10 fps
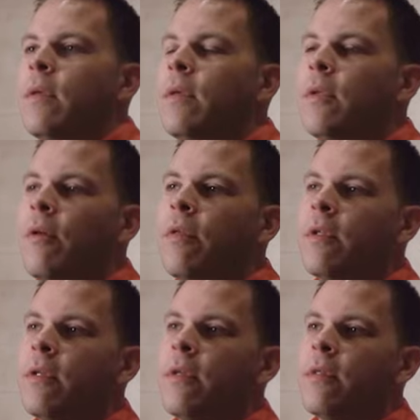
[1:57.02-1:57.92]

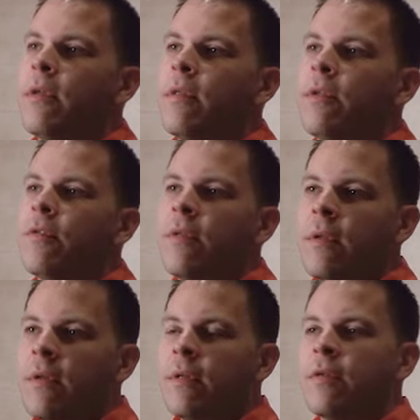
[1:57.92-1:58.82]

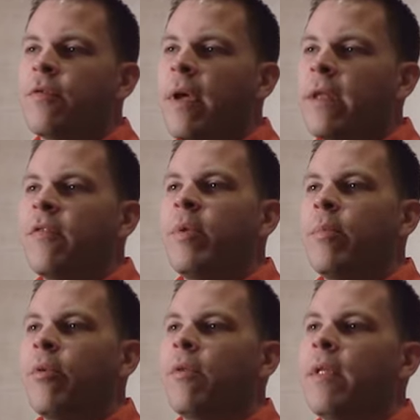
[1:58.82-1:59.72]
The trend of
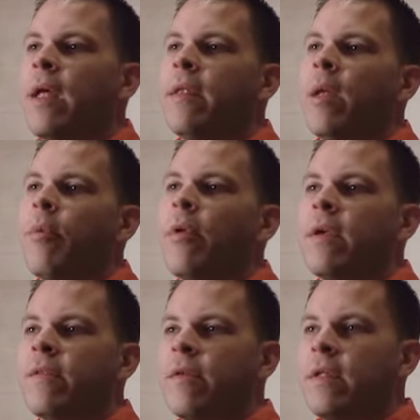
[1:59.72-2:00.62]
people not bowling
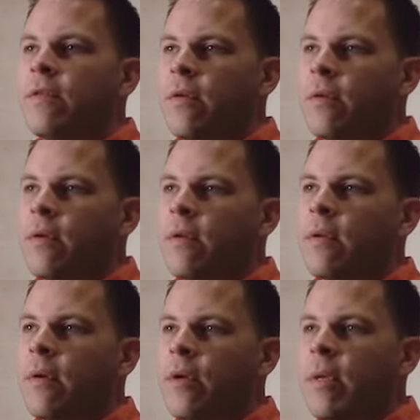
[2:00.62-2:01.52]
because lanes are
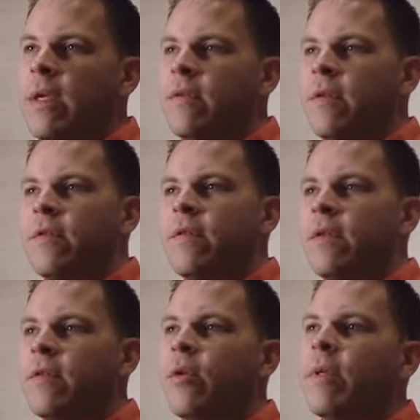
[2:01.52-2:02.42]
going to be easy is
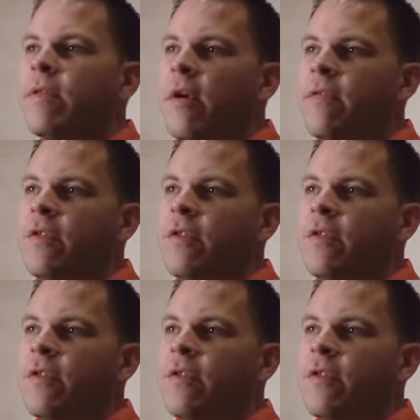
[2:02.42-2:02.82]
going to be tough